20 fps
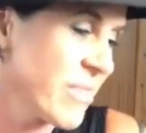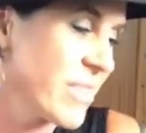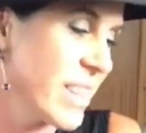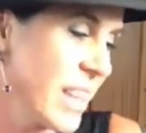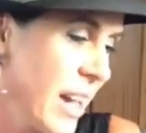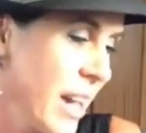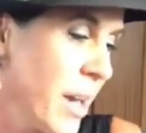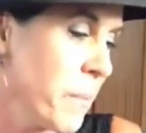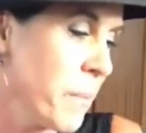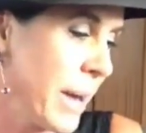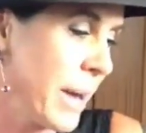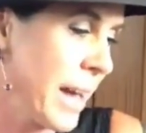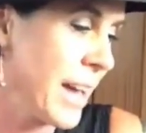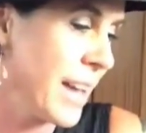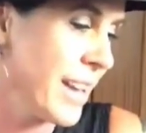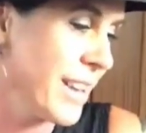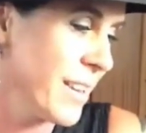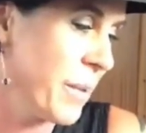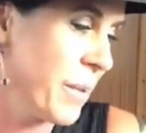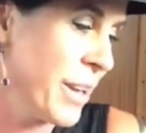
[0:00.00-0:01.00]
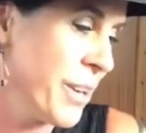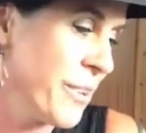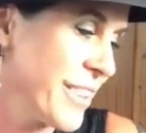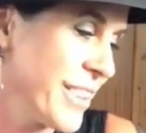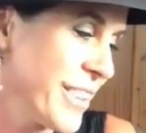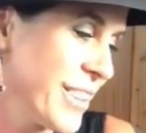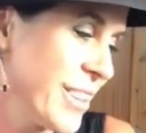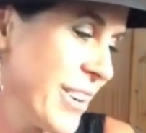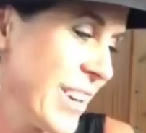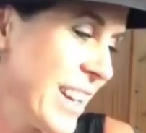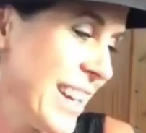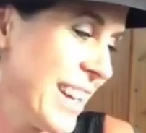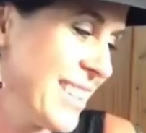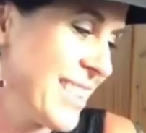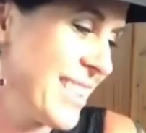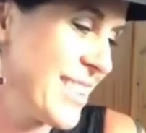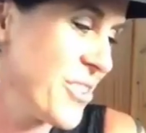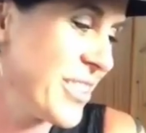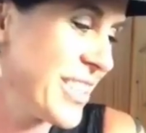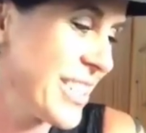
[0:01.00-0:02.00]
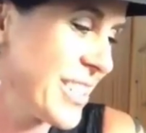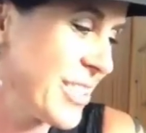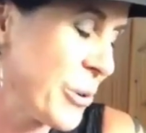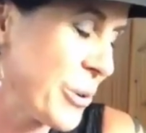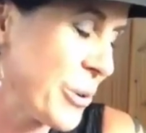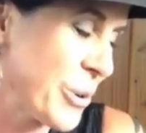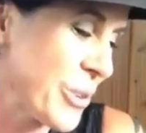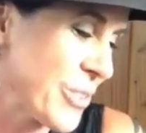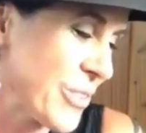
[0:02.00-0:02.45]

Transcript: Yeah, I bet you're feeling great since you did core